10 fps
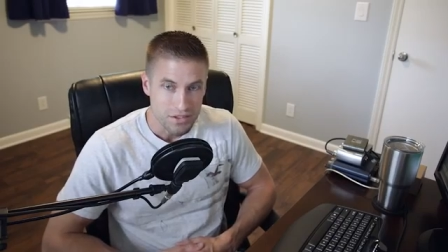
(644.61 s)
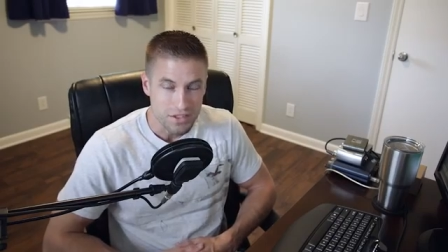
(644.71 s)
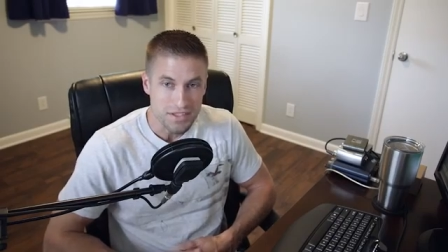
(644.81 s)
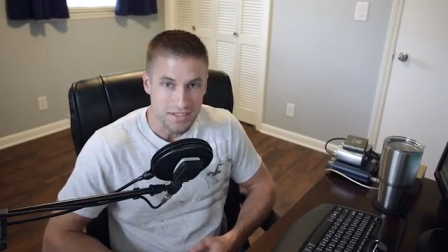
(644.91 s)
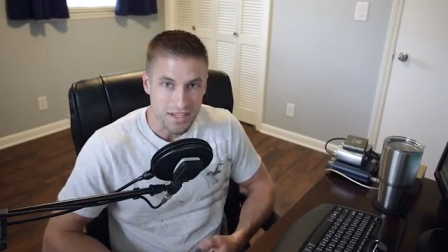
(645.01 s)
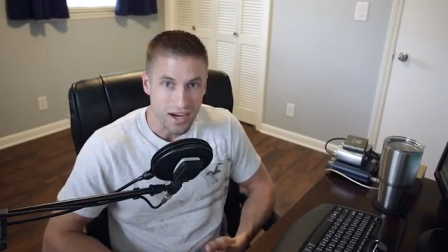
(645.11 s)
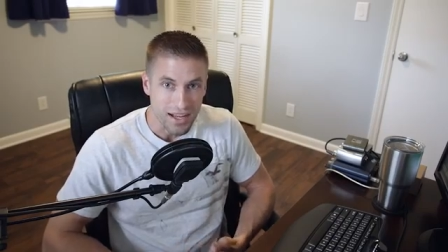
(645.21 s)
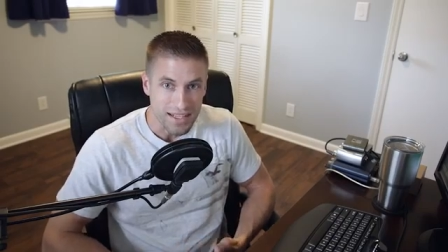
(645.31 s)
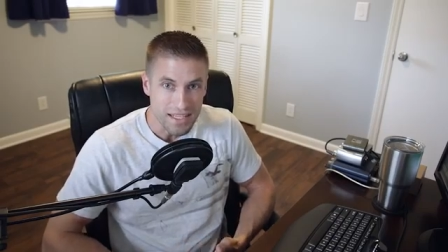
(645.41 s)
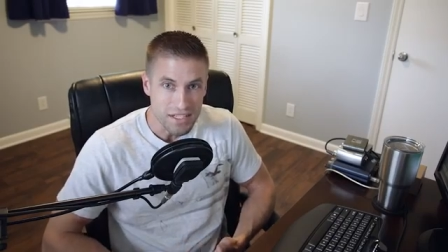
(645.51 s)
Just as
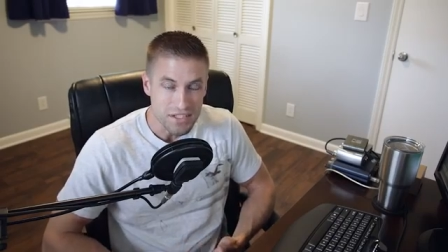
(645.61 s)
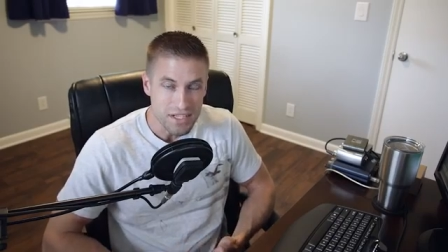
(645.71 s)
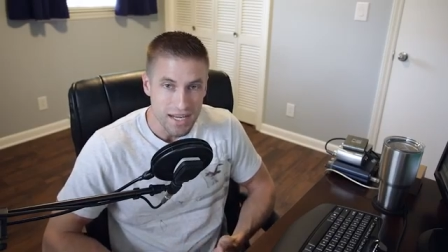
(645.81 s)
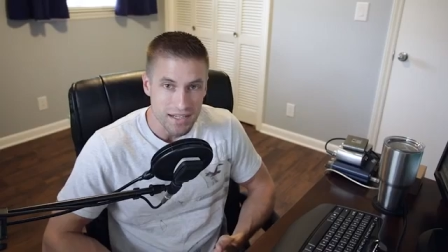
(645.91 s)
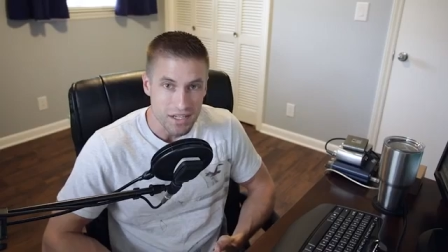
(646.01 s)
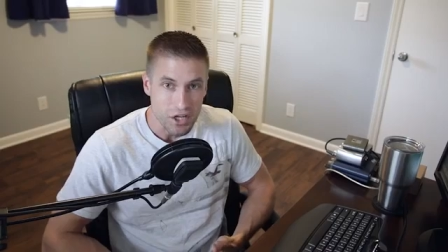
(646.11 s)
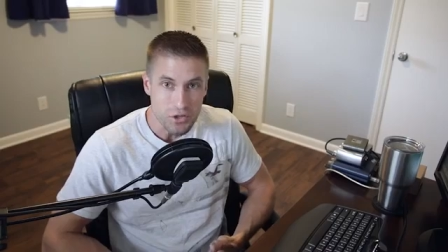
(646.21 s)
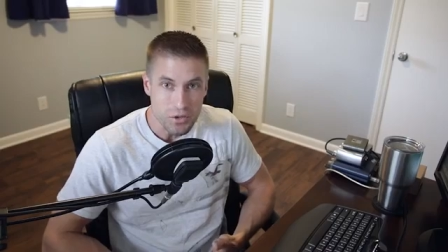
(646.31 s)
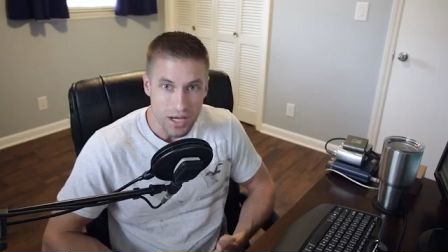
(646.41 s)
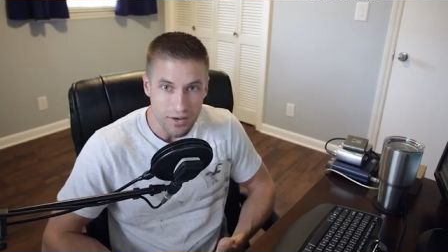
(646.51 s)
God initiated a
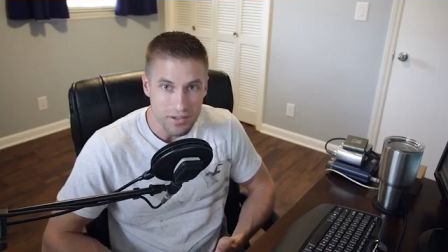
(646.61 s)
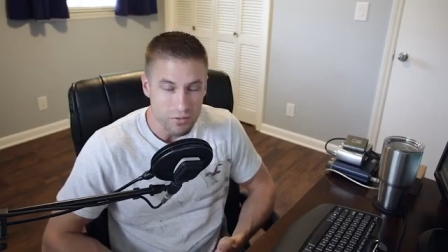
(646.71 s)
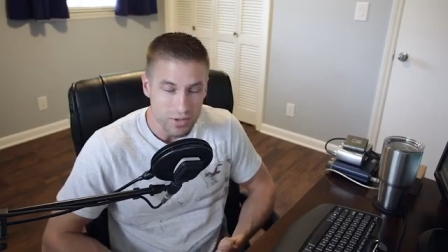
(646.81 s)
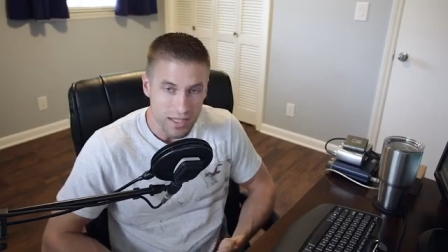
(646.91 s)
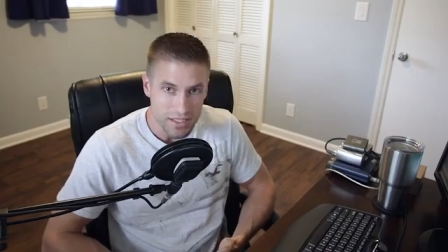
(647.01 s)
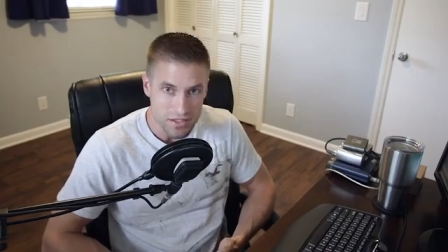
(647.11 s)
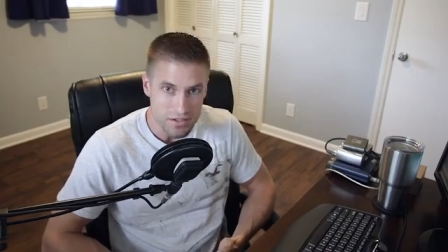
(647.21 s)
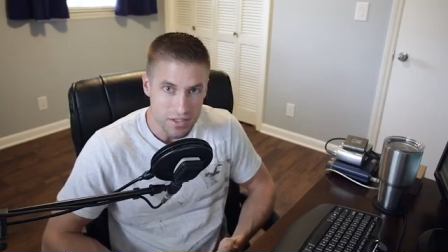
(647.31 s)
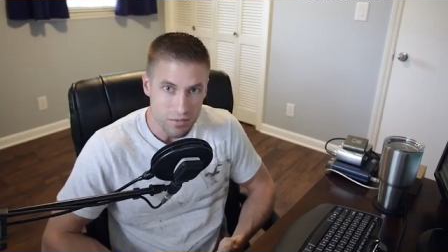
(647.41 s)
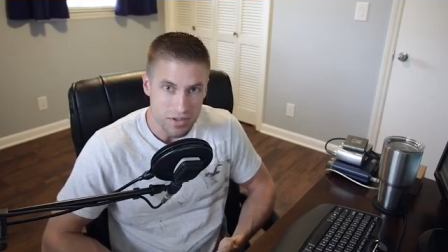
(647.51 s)
new covenant
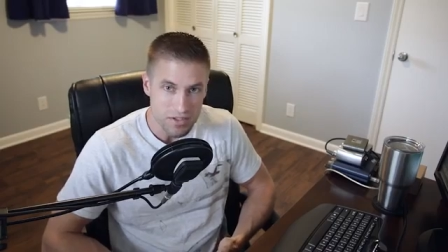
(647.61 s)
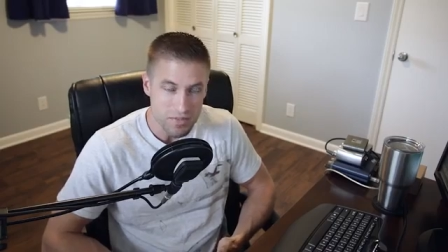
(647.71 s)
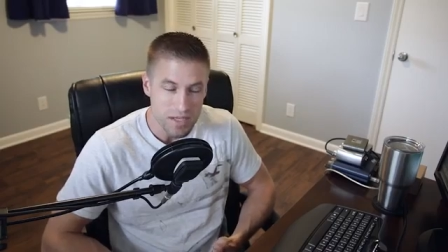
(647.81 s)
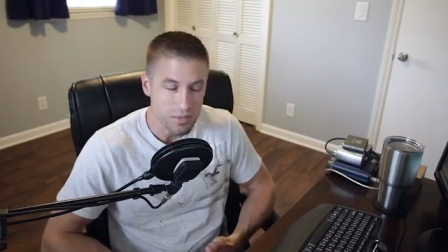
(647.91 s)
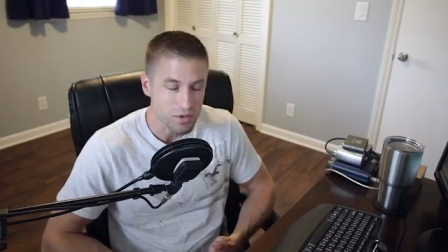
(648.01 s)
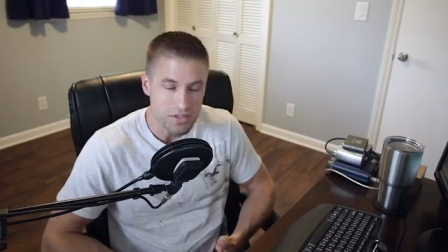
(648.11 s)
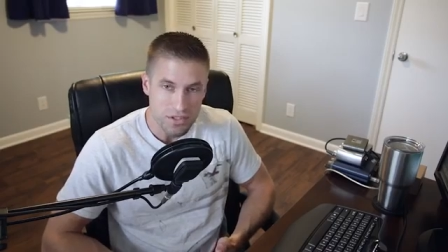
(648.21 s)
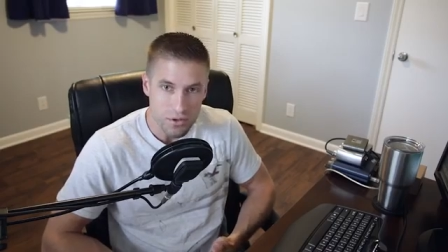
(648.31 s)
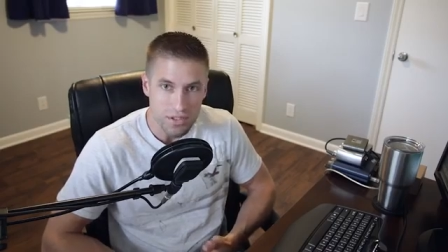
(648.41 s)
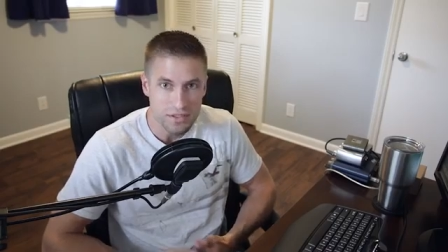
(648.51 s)
relationship with his people,
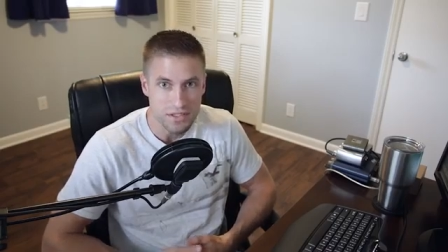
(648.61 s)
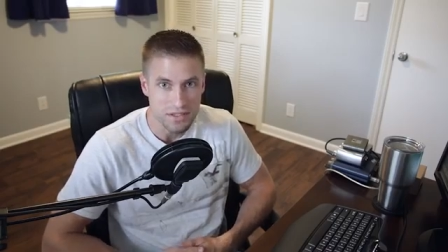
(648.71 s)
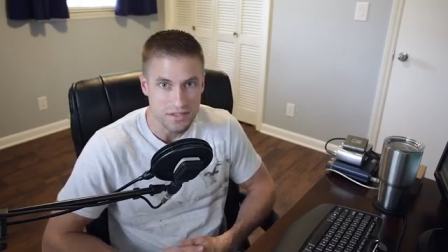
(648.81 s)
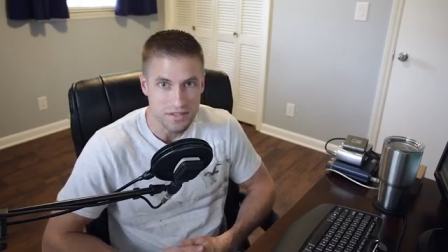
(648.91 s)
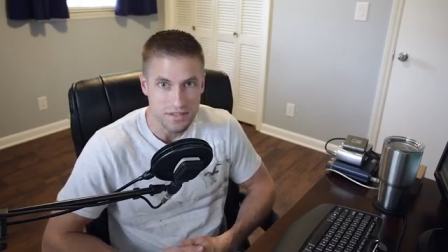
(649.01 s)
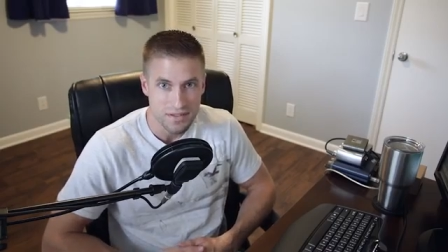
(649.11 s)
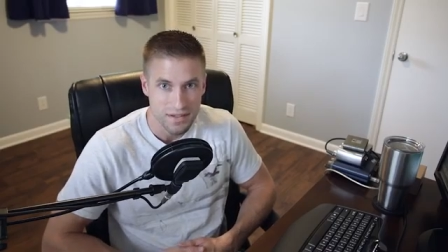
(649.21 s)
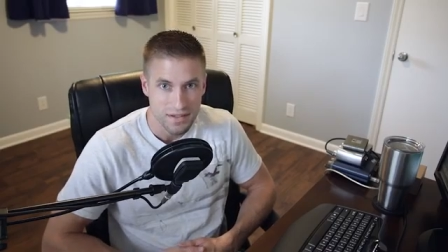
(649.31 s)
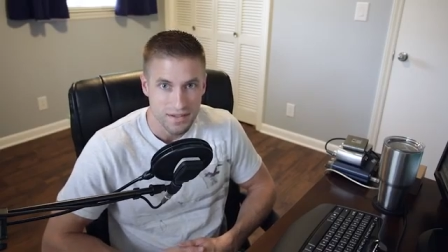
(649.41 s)
so did Jesus.